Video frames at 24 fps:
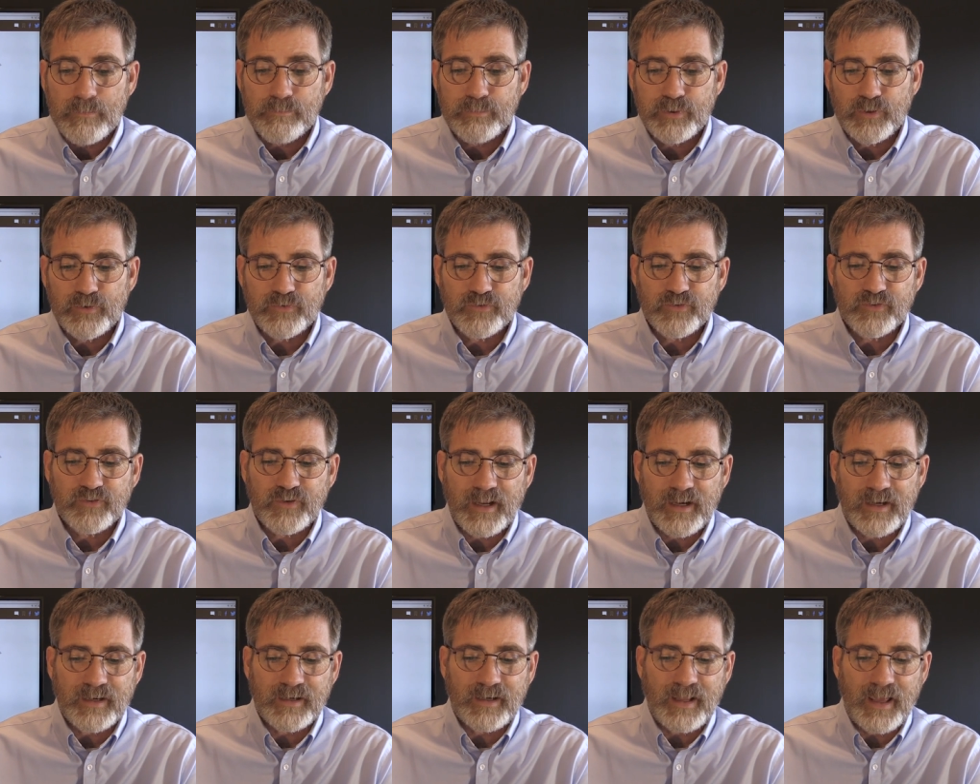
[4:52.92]
Putin
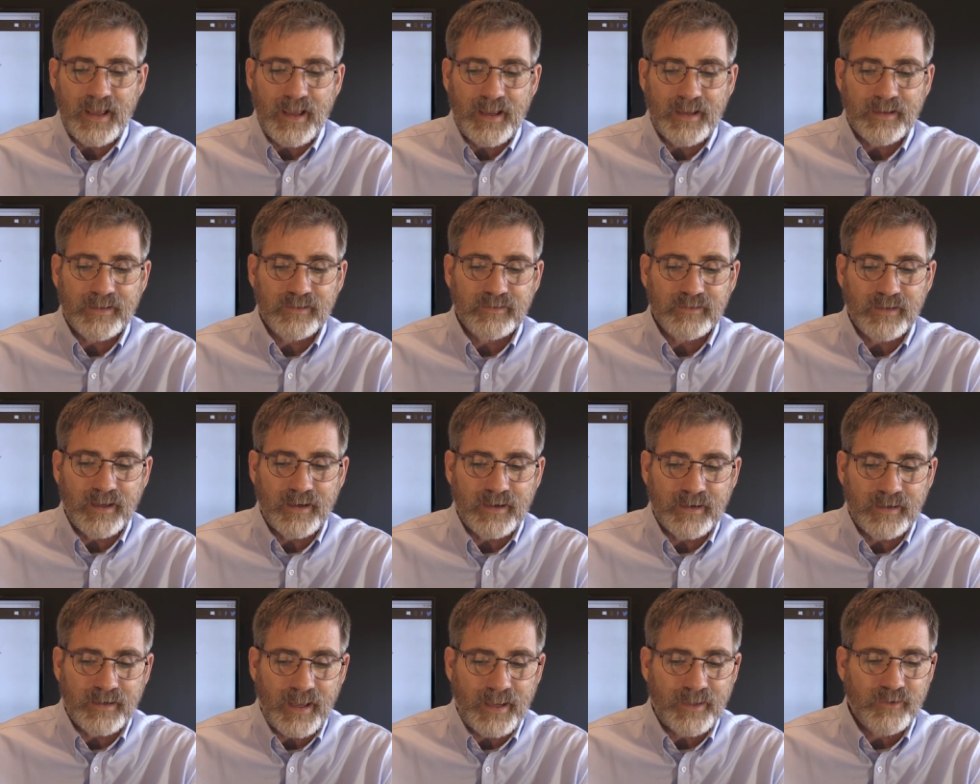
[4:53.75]
said in
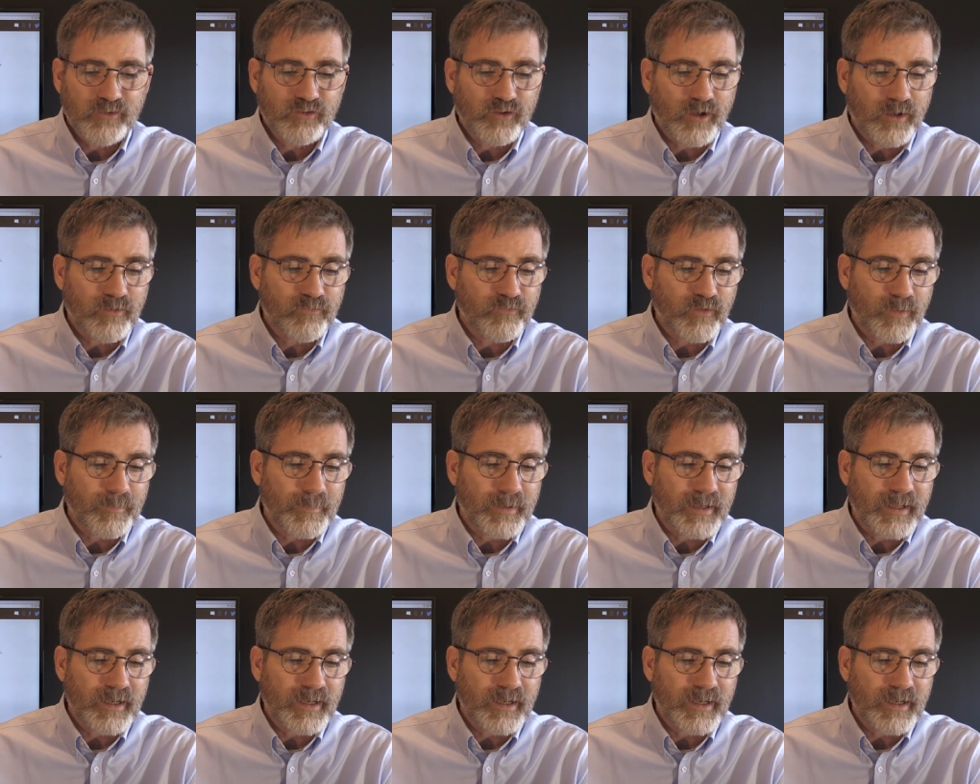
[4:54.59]
an excerpt from